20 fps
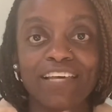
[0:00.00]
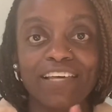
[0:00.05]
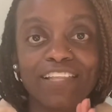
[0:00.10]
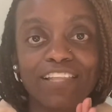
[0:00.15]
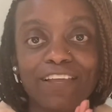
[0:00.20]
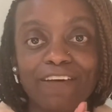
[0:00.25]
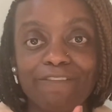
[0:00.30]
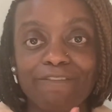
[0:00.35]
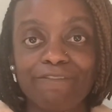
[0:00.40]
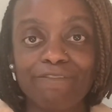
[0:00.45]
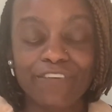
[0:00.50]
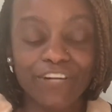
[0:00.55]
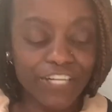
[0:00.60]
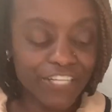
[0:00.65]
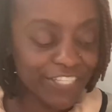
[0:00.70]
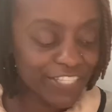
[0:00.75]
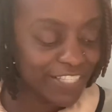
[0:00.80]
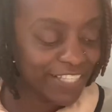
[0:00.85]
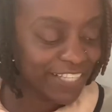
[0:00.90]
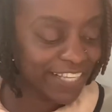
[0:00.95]
The
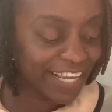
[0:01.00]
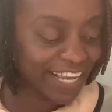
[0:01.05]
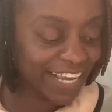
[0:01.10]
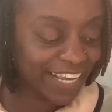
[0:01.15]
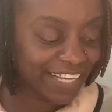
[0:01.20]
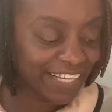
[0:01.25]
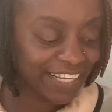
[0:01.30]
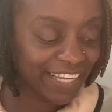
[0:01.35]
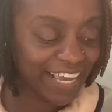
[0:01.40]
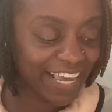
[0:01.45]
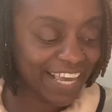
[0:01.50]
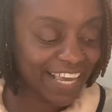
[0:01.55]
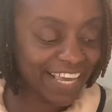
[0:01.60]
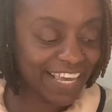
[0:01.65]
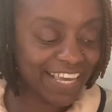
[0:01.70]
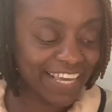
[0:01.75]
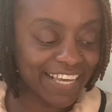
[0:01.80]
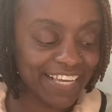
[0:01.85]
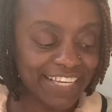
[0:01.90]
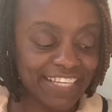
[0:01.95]
first thing
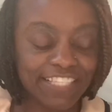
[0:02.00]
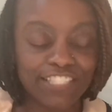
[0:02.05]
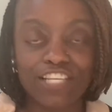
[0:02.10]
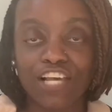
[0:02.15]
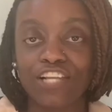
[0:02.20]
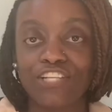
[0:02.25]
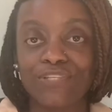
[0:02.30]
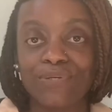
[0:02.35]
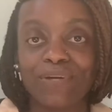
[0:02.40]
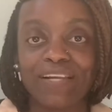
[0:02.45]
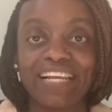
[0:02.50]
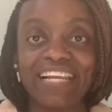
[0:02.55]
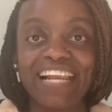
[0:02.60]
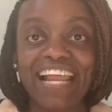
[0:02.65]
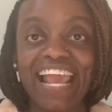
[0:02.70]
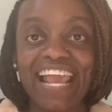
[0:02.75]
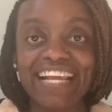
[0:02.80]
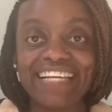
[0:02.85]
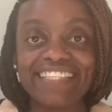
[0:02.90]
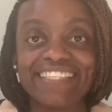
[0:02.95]
is doing an
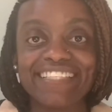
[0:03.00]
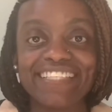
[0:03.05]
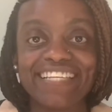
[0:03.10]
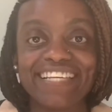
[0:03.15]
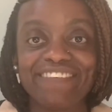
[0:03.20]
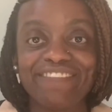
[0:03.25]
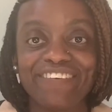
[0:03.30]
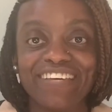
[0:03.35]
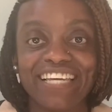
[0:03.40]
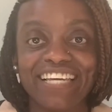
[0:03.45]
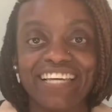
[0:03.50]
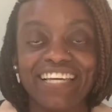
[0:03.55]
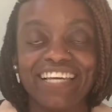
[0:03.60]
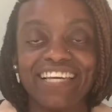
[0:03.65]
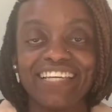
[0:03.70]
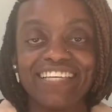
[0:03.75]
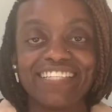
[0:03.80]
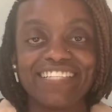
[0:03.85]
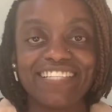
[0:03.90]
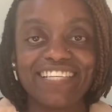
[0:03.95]
A C V
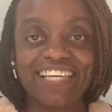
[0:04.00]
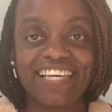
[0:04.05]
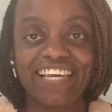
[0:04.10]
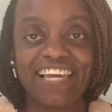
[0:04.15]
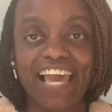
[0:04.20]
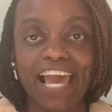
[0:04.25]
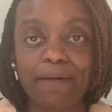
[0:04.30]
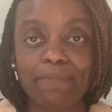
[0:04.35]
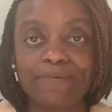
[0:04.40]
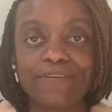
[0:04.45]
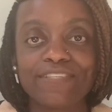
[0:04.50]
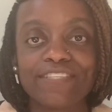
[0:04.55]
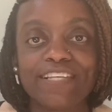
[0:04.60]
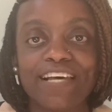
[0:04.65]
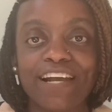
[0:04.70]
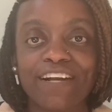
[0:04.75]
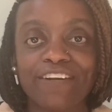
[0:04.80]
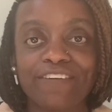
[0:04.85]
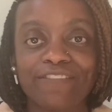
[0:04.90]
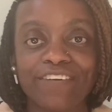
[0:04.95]
tea, apple
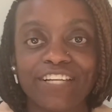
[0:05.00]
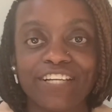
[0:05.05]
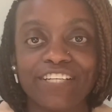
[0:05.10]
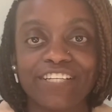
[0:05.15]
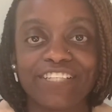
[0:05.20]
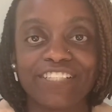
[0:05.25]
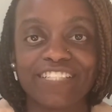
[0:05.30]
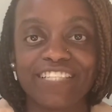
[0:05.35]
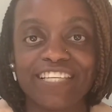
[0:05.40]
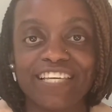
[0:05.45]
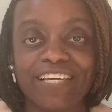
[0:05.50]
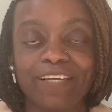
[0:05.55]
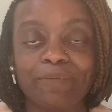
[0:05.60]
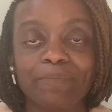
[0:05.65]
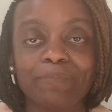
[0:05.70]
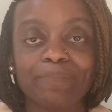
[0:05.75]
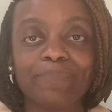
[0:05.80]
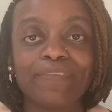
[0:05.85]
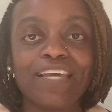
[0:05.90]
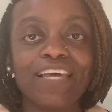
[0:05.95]
cider vinegar tea.
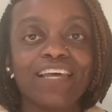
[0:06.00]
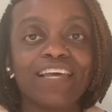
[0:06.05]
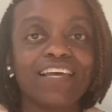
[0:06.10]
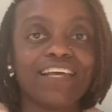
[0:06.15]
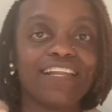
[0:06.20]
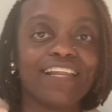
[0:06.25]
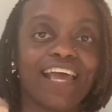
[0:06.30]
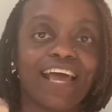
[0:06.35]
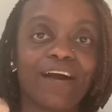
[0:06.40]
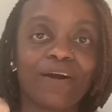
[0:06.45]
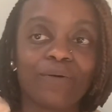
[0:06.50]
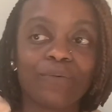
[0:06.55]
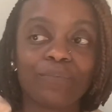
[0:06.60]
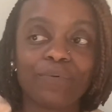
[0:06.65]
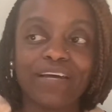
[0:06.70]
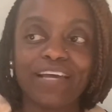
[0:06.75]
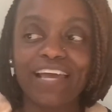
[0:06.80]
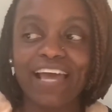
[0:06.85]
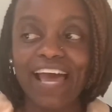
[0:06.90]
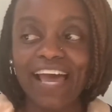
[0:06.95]
Now,
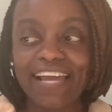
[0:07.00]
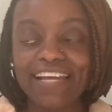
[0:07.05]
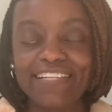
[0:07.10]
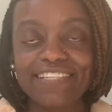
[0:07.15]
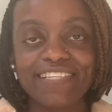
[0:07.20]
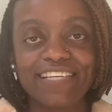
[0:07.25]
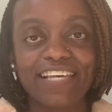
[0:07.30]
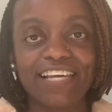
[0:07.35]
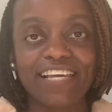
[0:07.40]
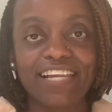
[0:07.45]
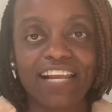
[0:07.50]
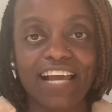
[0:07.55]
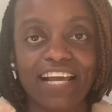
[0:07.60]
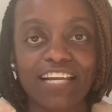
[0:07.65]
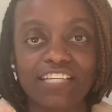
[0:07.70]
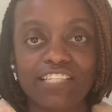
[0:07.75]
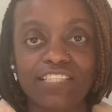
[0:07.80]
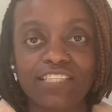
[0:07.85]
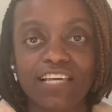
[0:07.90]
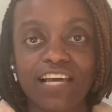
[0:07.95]
what I did, I
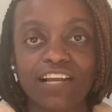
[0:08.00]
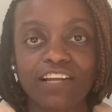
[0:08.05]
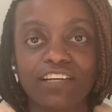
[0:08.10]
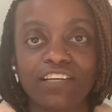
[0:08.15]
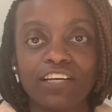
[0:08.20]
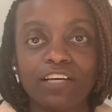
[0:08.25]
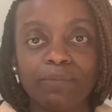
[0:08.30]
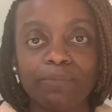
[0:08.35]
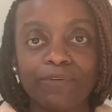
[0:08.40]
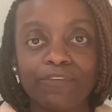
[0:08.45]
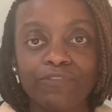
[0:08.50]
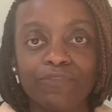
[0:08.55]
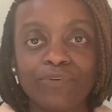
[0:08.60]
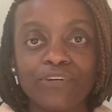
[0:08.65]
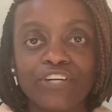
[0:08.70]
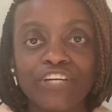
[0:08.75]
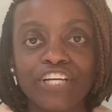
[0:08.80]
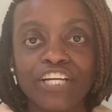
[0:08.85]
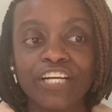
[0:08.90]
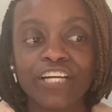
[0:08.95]
just got a cup of
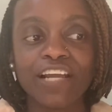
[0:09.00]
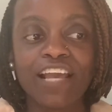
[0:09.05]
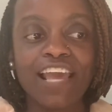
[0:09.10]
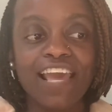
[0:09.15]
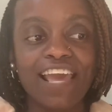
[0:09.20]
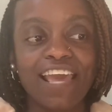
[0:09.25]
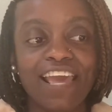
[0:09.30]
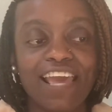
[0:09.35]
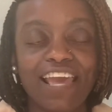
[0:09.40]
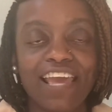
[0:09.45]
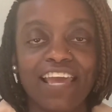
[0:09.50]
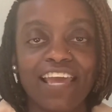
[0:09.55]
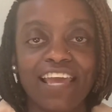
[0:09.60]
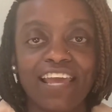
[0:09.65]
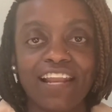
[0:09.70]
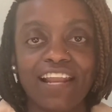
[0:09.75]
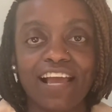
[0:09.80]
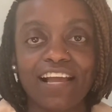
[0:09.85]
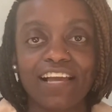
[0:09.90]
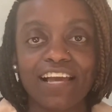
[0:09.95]
water
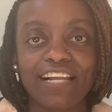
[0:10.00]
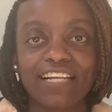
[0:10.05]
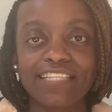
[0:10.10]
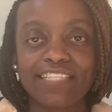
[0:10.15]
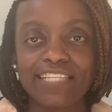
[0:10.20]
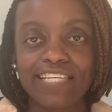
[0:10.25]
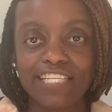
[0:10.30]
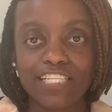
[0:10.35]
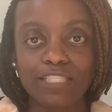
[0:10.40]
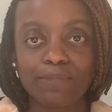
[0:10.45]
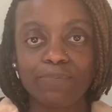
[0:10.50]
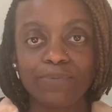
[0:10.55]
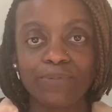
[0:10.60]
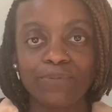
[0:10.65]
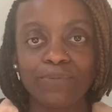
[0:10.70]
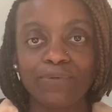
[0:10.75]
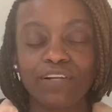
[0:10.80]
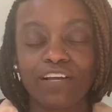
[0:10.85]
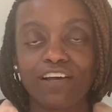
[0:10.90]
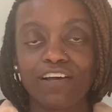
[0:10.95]
and I got a
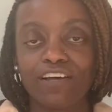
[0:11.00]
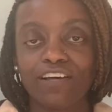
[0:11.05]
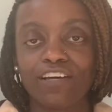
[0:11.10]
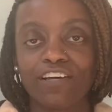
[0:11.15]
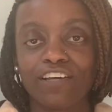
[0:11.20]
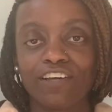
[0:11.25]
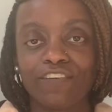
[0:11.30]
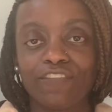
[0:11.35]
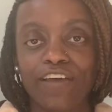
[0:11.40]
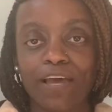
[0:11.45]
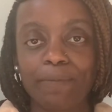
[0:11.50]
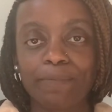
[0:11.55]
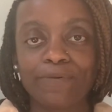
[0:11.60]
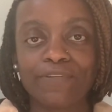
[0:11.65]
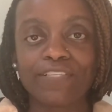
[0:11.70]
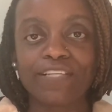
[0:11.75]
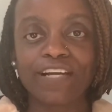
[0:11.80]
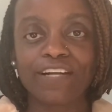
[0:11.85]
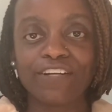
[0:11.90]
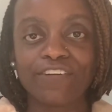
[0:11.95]
teaspoon of apple
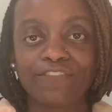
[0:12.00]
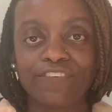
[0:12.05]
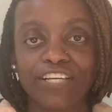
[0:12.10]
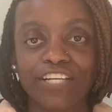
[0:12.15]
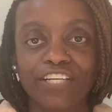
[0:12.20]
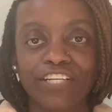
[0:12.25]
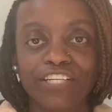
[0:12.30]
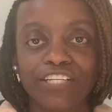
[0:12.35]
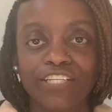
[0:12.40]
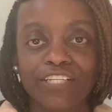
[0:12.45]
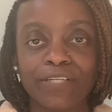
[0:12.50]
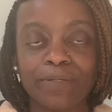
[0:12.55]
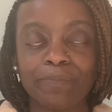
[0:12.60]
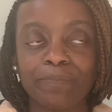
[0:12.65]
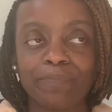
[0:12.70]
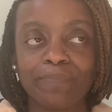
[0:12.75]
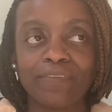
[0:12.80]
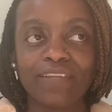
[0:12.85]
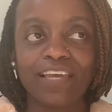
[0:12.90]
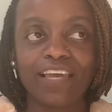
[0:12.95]
cider vinegar
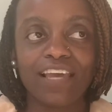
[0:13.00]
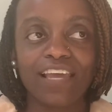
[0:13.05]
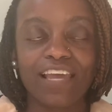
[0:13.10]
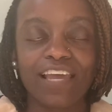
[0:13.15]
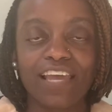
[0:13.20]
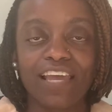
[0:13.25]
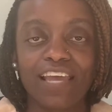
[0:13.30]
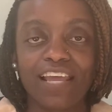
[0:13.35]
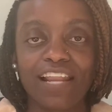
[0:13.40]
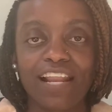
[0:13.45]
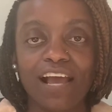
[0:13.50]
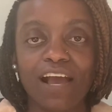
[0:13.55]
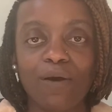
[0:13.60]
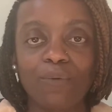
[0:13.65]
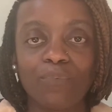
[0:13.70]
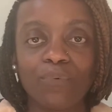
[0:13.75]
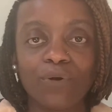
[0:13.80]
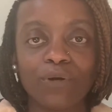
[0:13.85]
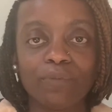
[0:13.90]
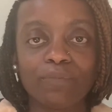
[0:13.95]
and
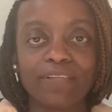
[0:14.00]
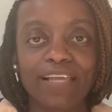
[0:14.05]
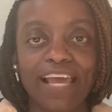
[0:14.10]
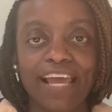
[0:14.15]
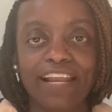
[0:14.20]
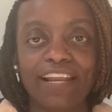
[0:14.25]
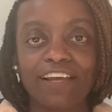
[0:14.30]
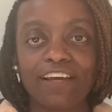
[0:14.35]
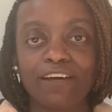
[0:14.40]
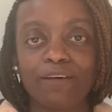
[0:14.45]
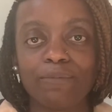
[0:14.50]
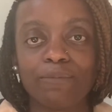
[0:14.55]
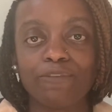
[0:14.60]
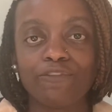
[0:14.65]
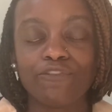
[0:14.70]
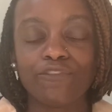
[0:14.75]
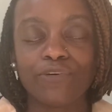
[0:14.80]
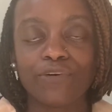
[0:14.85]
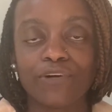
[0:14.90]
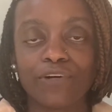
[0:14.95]
warmed that up
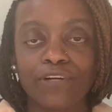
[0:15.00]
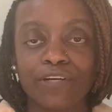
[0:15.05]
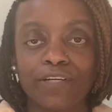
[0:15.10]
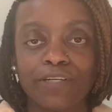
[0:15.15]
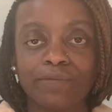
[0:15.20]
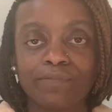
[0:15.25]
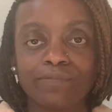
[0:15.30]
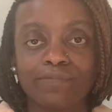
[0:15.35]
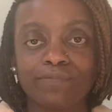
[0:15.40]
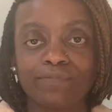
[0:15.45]
for